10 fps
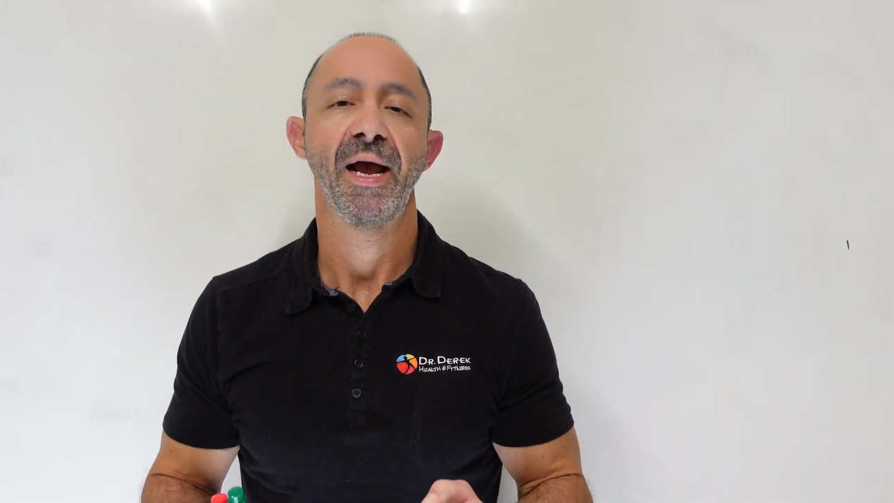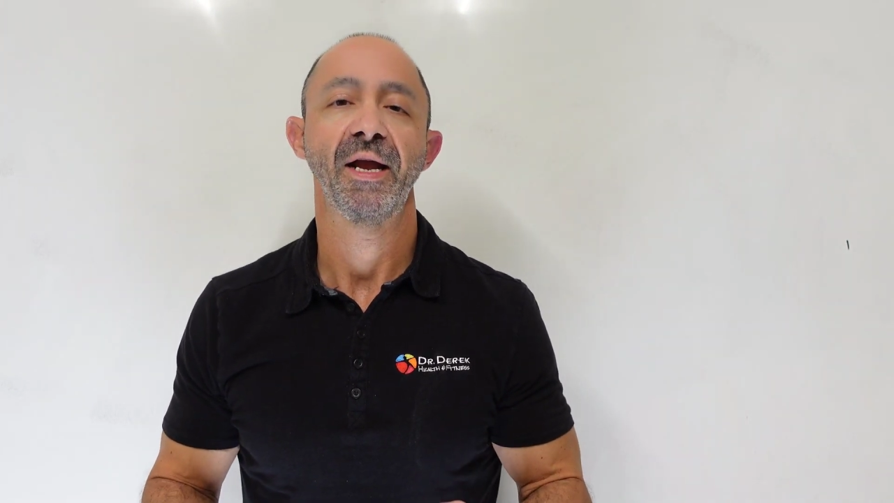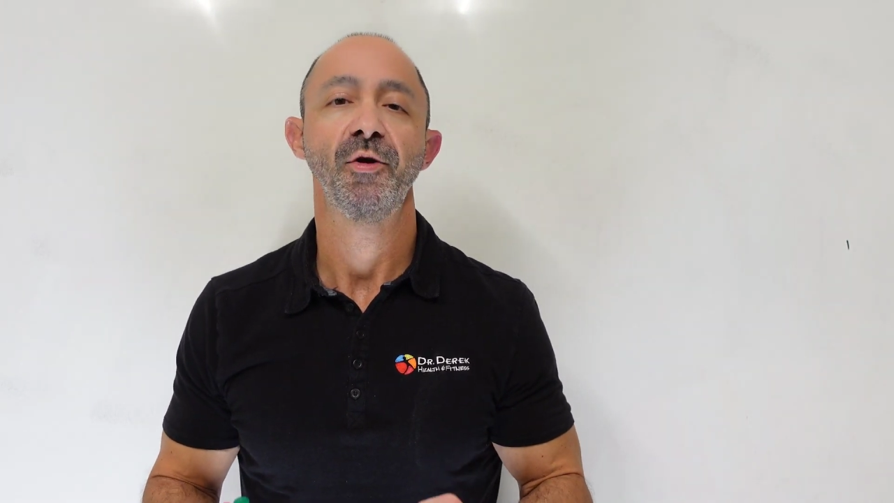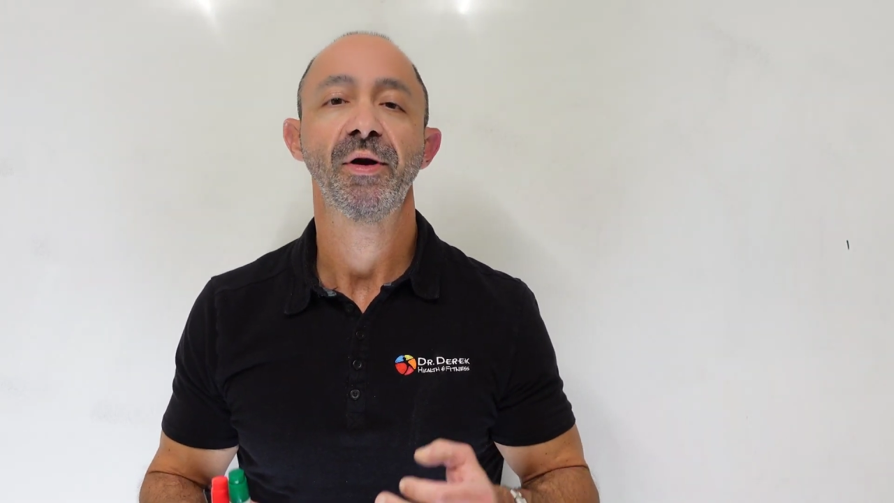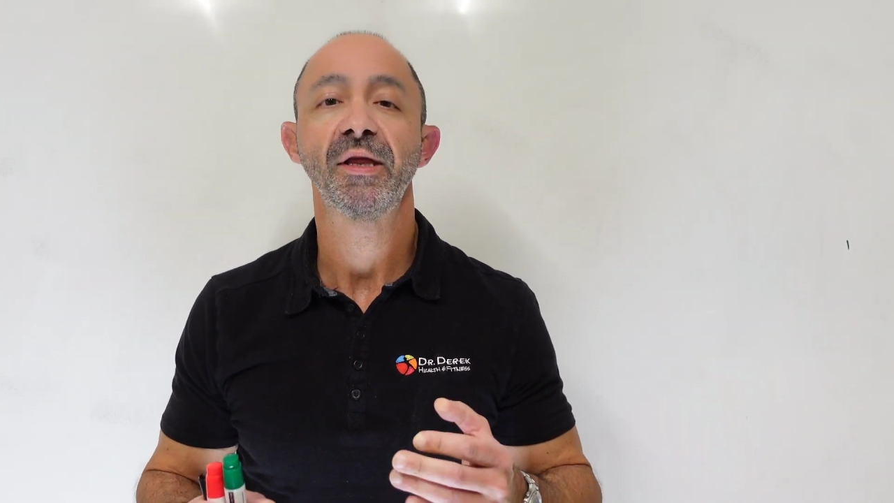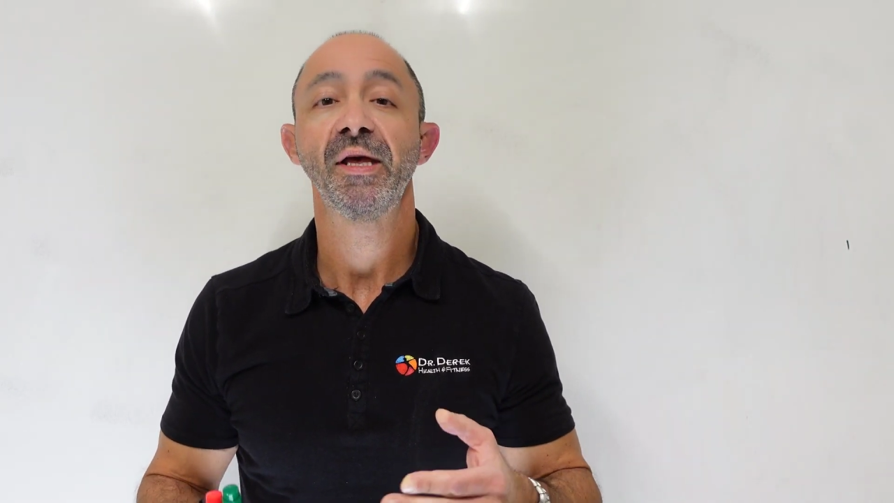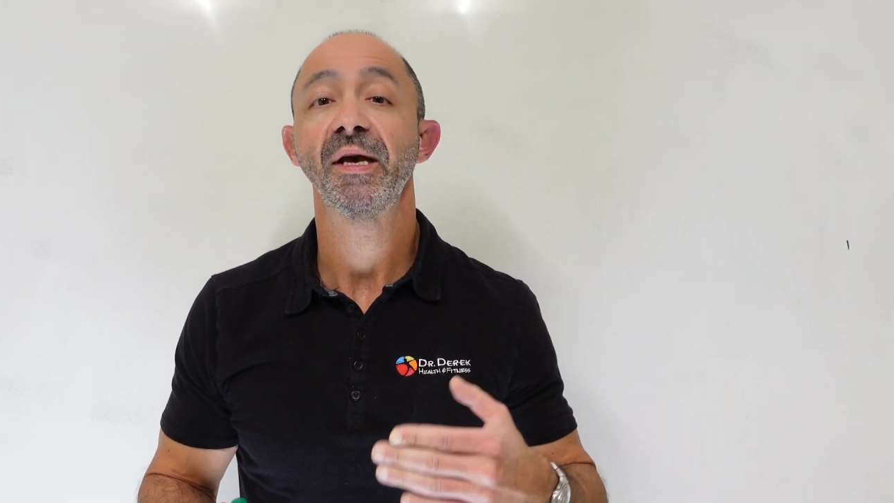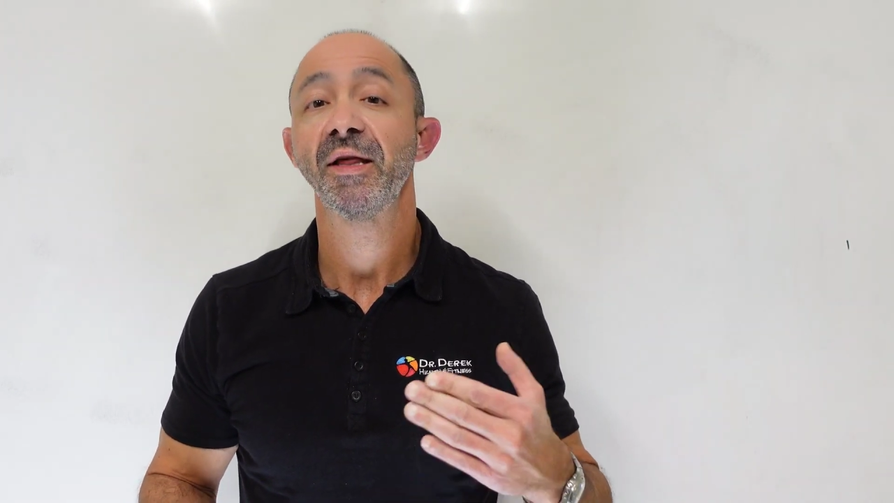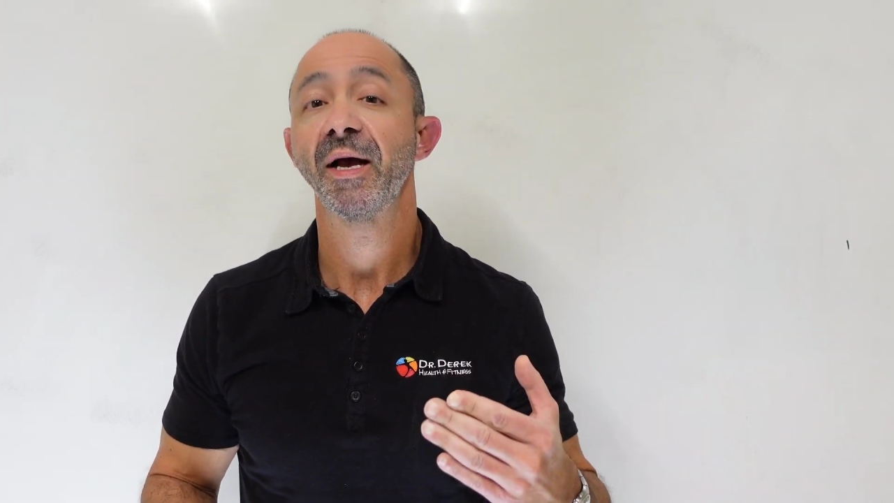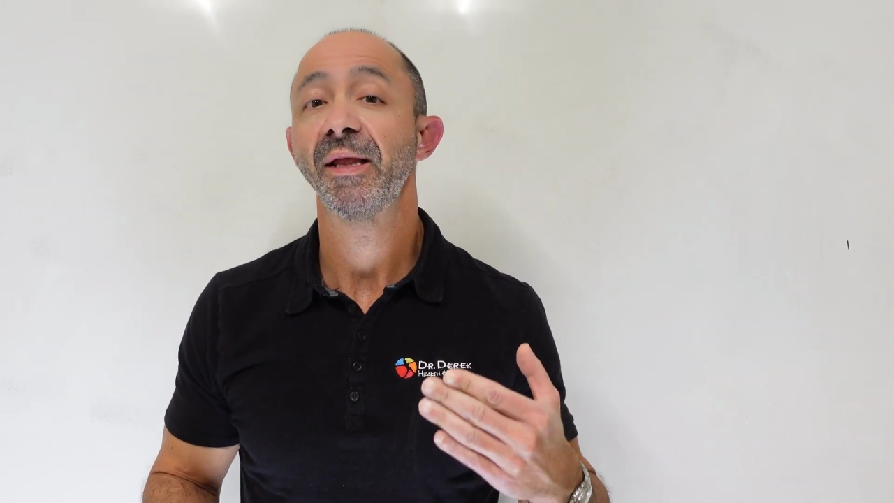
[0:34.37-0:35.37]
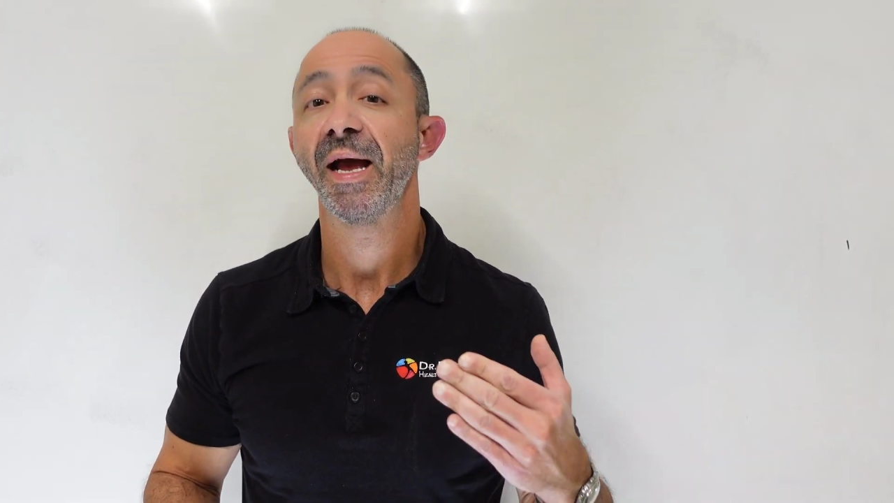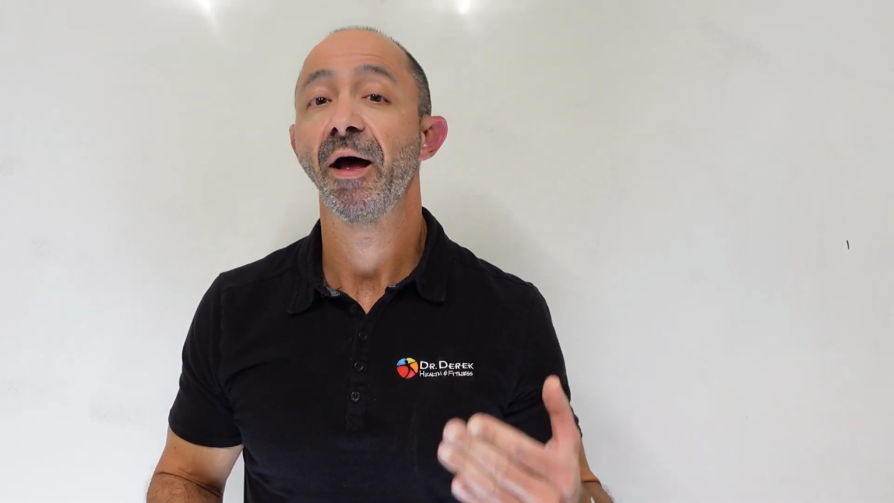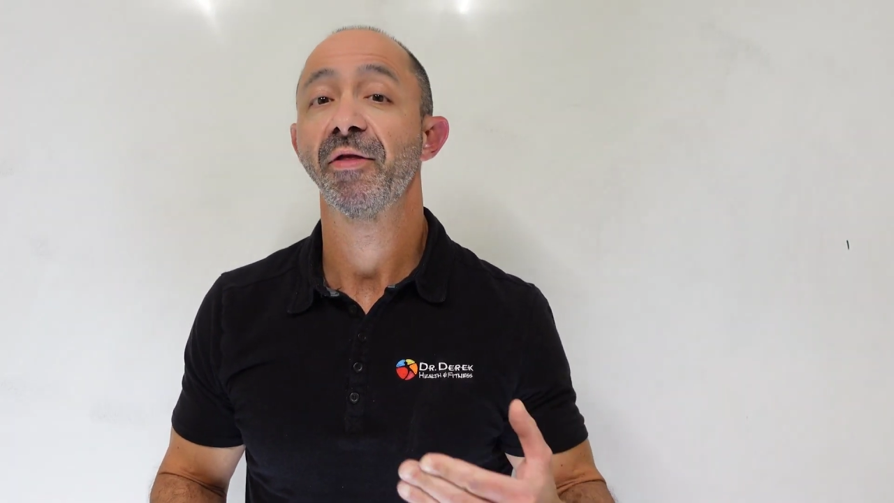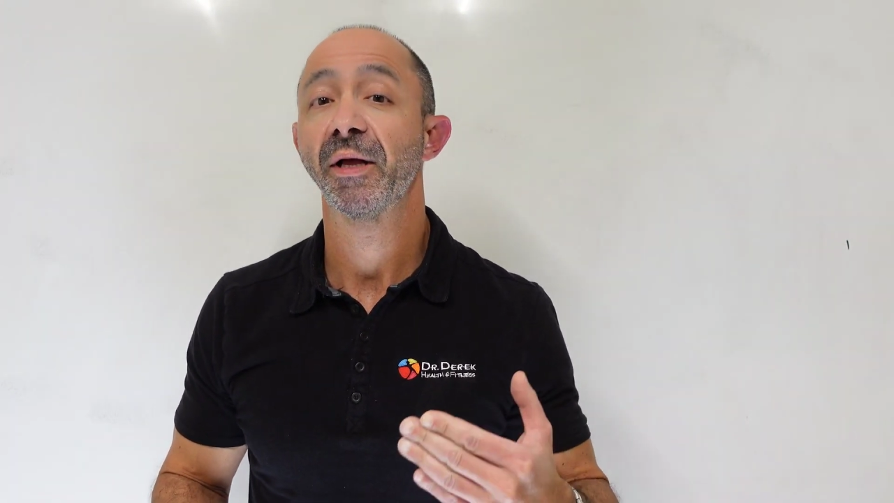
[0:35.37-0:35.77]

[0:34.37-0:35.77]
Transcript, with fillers: and you can see exactly how the